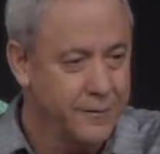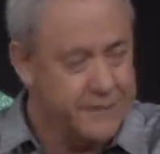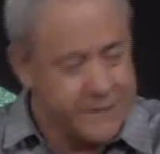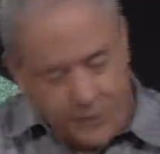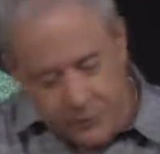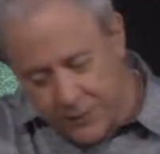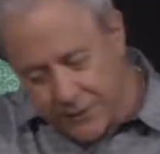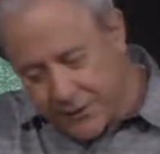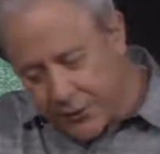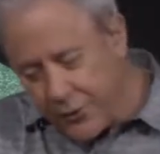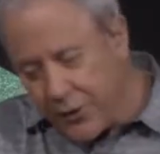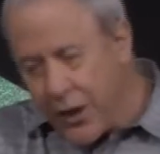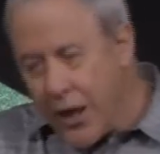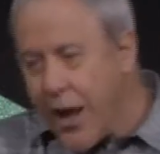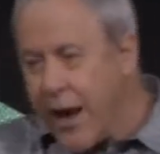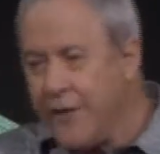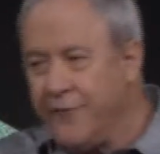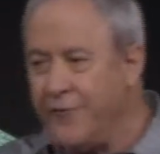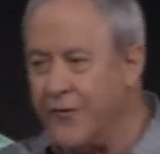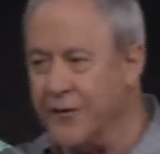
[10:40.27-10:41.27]
See what their
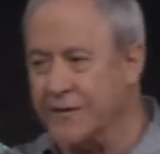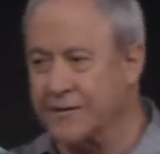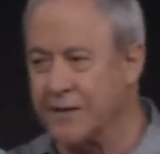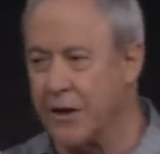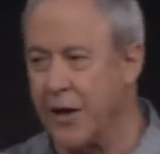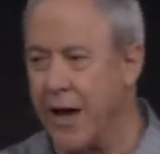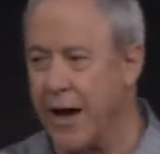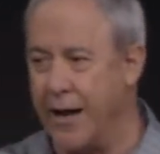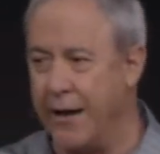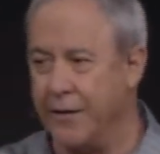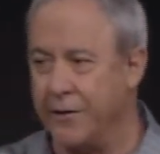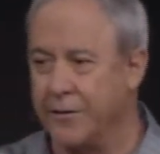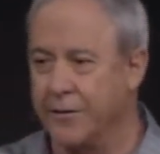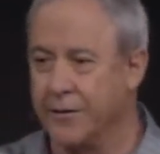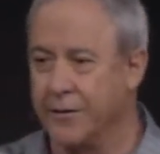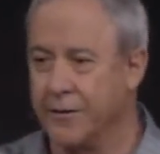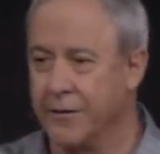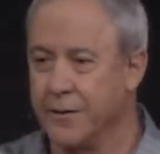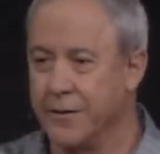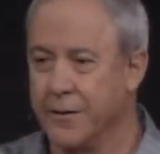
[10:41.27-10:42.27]
life is
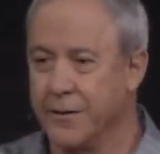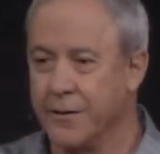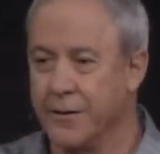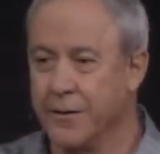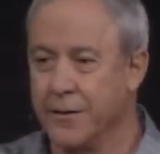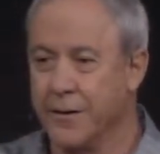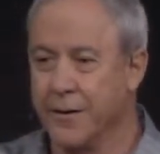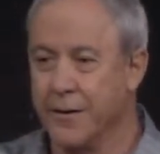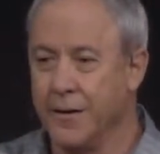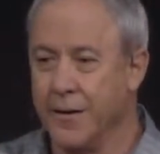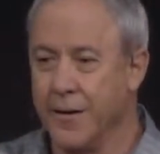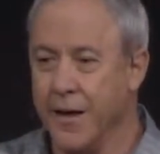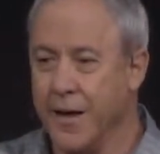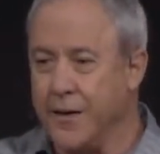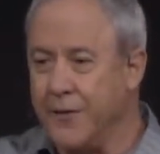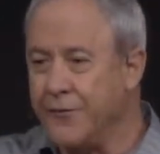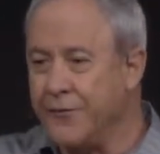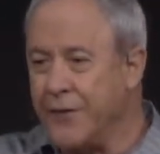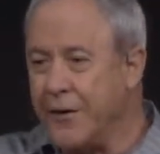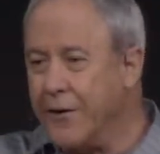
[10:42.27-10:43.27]
like.
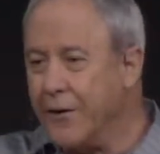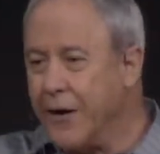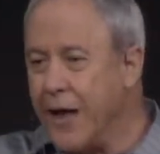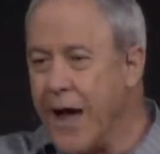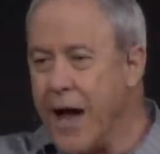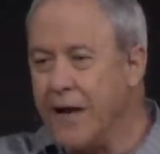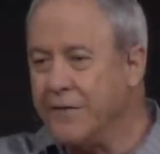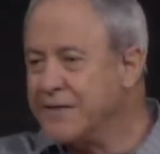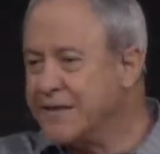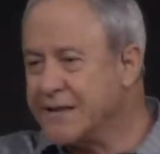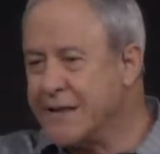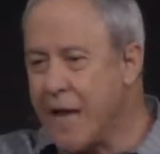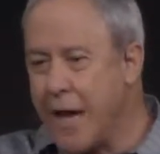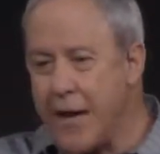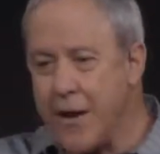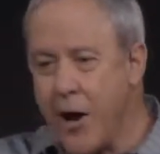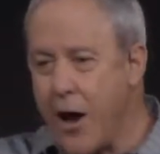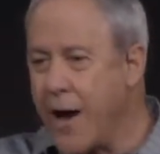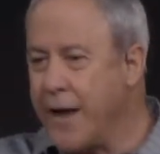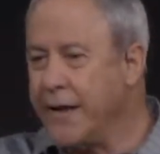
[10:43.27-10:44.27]
And if their life's
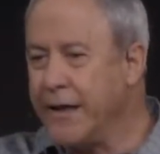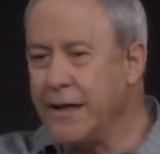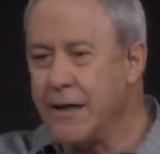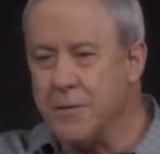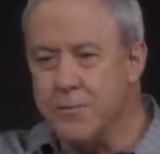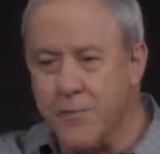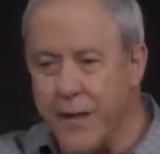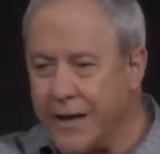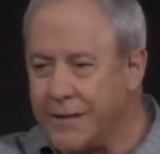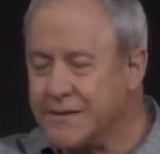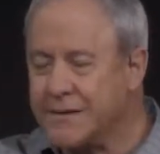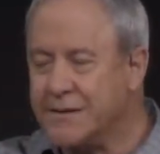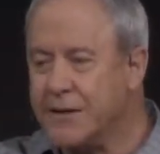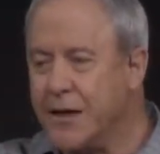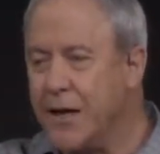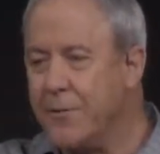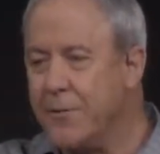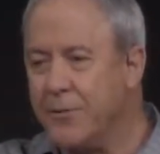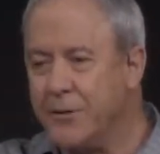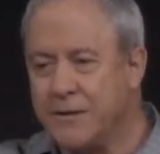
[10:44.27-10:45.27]
chaotic and messed
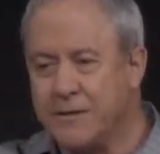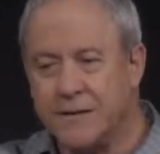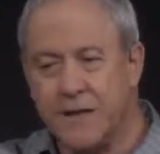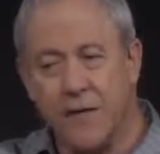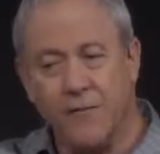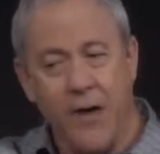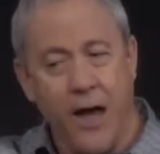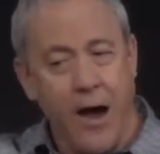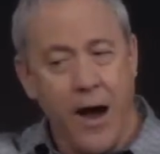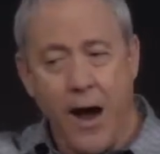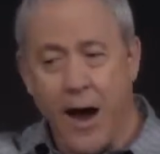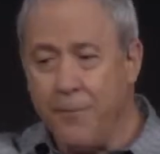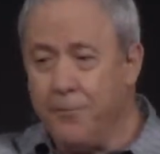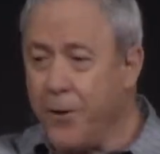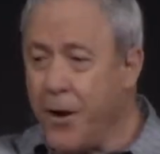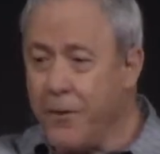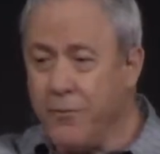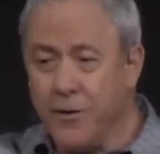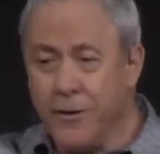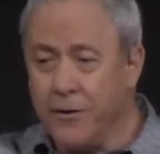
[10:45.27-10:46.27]
up and stuff, I
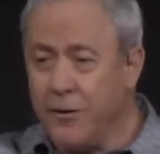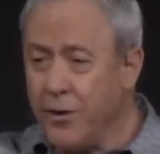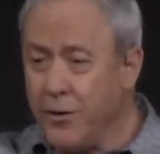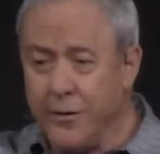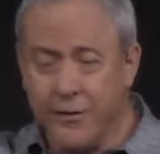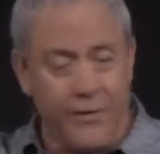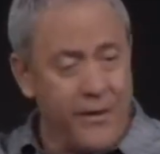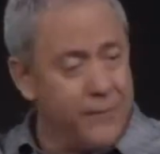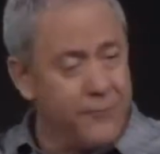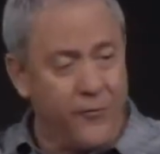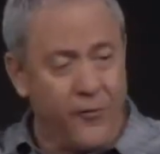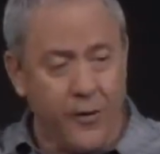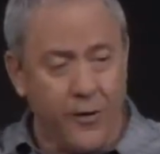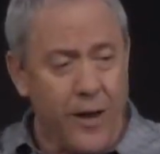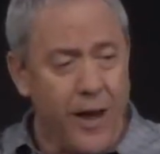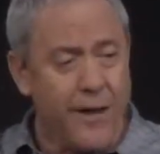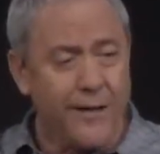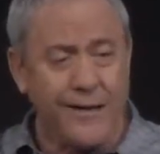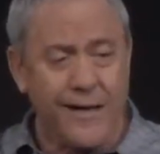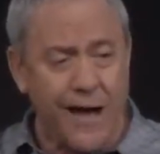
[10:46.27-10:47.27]
probably wouldn't go to them for a
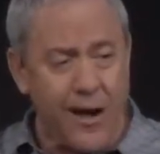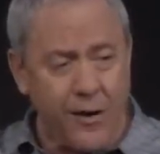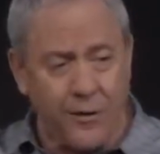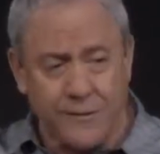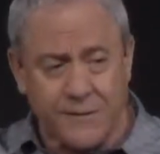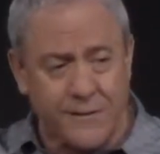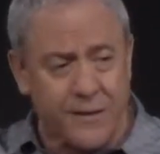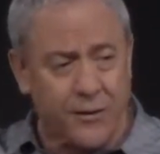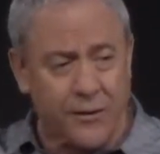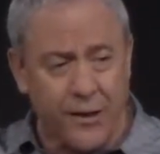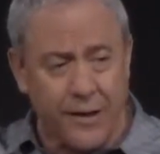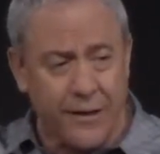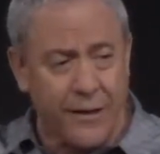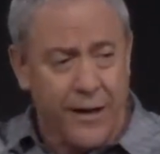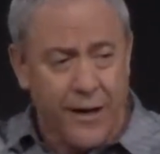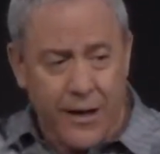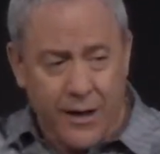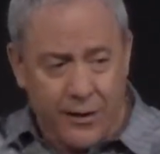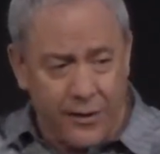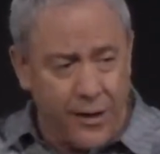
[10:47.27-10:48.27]
lot of counsel and
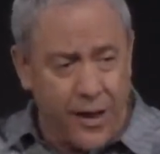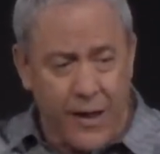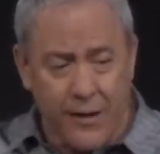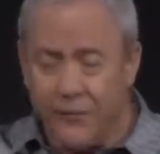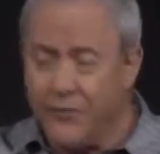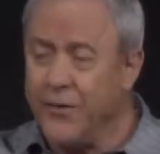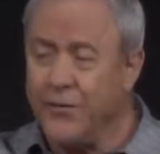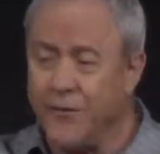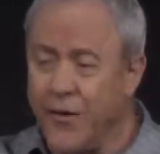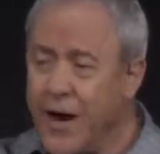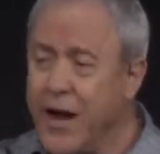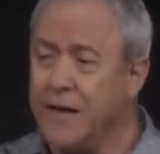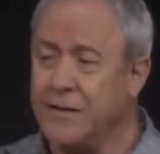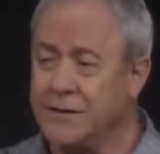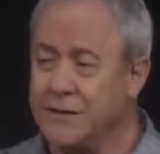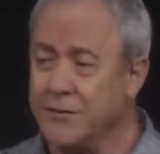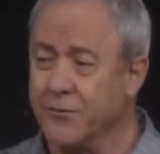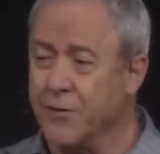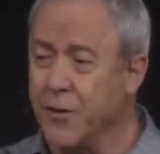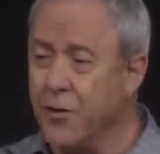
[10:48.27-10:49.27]
a lot of
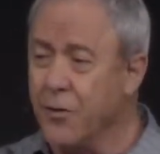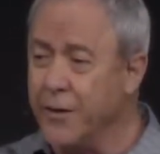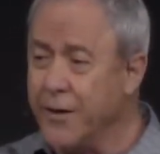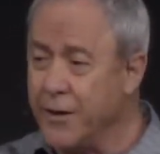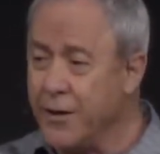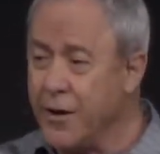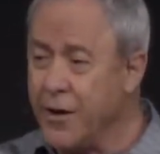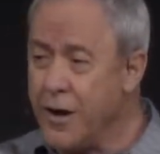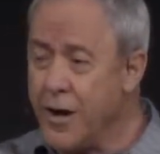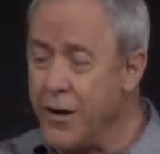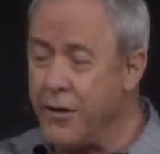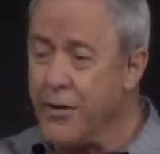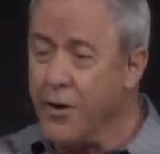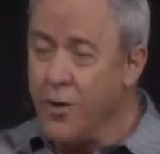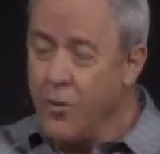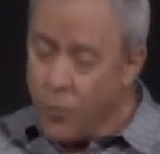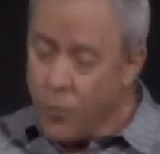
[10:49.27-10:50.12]
advice of going on.